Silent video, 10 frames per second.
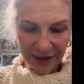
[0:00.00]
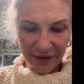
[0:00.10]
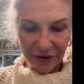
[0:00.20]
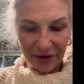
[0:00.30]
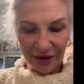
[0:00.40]

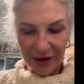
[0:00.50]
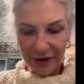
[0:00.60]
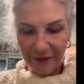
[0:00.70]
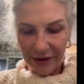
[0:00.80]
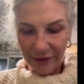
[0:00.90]
there's a lot
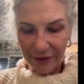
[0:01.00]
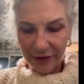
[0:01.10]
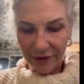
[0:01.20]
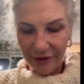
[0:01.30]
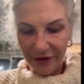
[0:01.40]
of it out
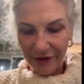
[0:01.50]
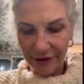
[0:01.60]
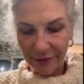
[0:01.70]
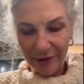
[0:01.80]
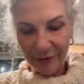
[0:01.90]
there, and you
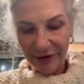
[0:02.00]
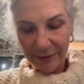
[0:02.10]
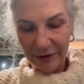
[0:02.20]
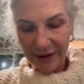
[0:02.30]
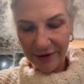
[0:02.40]
gotta remember it's
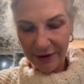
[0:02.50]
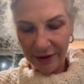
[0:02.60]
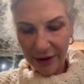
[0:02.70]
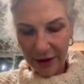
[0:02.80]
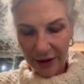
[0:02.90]
plastic.
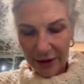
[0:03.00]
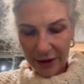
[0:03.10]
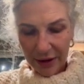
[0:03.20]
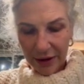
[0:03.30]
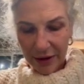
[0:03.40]

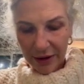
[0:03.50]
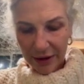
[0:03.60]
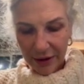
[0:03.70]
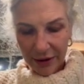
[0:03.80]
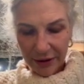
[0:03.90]

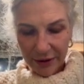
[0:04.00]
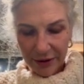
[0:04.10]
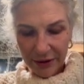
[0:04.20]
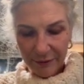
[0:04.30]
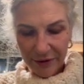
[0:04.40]

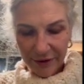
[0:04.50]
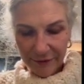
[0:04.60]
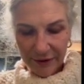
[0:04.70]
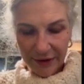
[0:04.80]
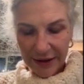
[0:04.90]
But
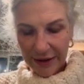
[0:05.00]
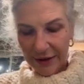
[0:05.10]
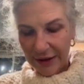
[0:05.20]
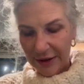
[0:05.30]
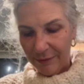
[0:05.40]
yeah,
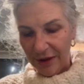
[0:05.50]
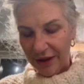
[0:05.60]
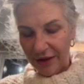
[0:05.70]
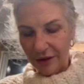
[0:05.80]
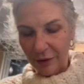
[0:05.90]
I
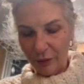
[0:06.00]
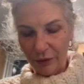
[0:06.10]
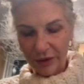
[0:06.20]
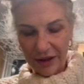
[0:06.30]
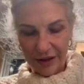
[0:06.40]
made
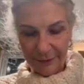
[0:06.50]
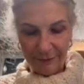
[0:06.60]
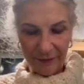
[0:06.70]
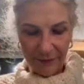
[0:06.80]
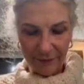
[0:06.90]

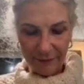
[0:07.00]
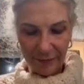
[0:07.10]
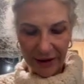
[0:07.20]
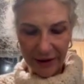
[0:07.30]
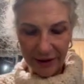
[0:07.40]

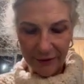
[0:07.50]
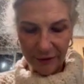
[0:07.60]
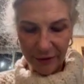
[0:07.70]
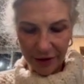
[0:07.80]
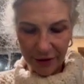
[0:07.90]
blankets
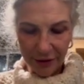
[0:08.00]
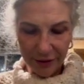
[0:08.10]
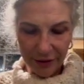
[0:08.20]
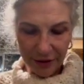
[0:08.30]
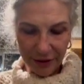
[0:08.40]
from yarn
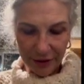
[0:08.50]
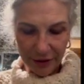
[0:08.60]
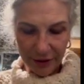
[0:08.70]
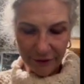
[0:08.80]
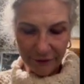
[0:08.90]

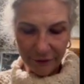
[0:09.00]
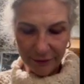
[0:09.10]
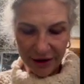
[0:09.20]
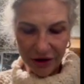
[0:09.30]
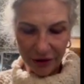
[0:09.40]
for
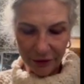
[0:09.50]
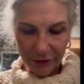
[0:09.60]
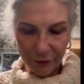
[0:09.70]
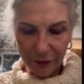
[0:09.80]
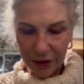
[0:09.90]
my
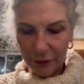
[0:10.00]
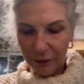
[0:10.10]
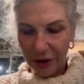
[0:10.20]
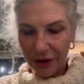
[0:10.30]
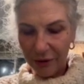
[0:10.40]
children
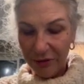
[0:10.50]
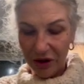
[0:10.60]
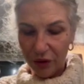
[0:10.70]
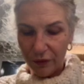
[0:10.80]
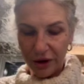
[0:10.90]
while
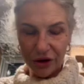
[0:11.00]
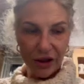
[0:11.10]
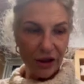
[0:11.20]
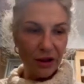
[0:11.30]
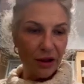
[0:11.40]
binge watching.